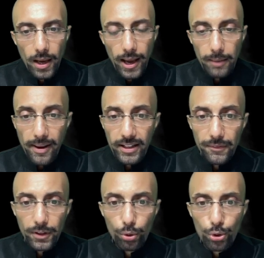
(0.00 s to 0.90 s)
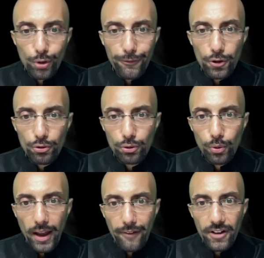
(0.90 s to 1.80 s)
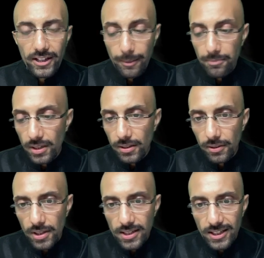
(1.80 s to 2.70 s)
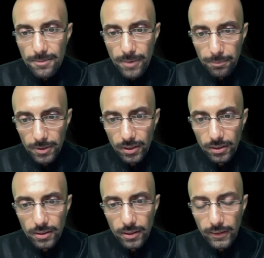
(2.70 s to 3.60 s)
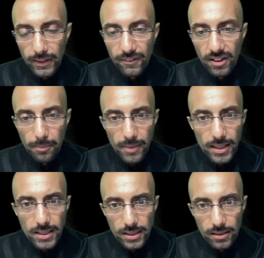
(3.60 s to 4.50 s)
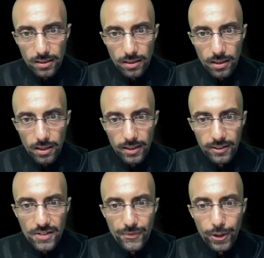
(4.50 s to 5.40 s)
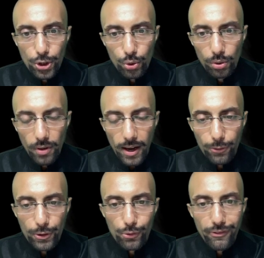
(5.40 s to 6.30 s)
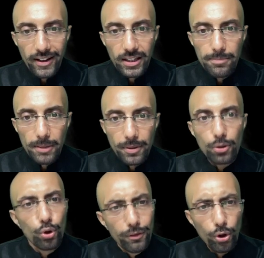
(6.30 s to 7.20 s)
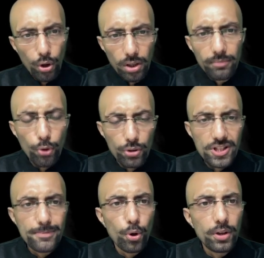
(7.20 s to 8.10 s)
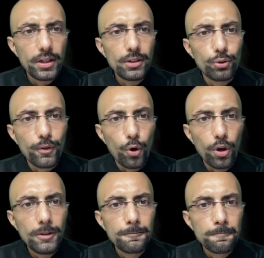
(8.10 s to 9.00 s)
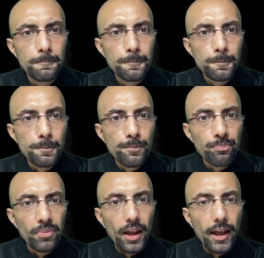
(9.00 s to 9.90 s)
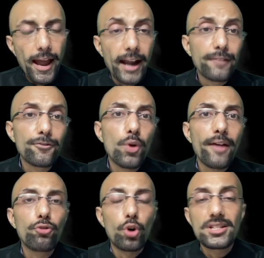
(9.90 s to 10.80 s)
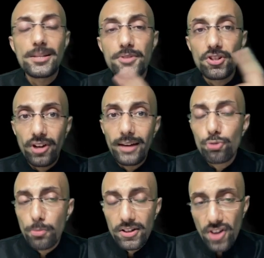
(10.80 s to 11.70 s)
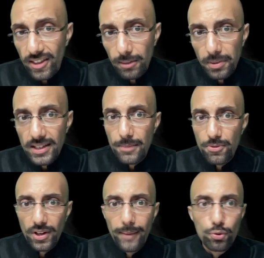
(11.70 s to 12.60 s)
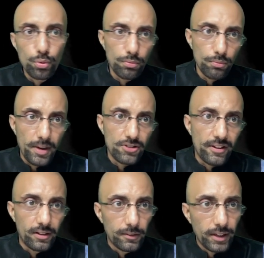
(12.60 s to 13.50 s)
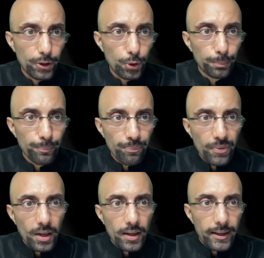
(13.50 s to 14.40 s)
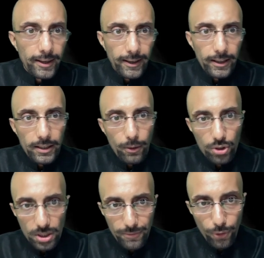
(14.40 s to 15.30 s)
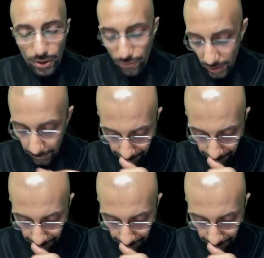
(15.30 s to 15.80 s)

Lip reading: And by the way, those of you who have attempted this year's paper, leave a comment under this video. How did you find the paper overall, not just Polity, overall? And if you have not subscribed to my channel, please subscribe to my channel. Thank you. Yeah, question number 43.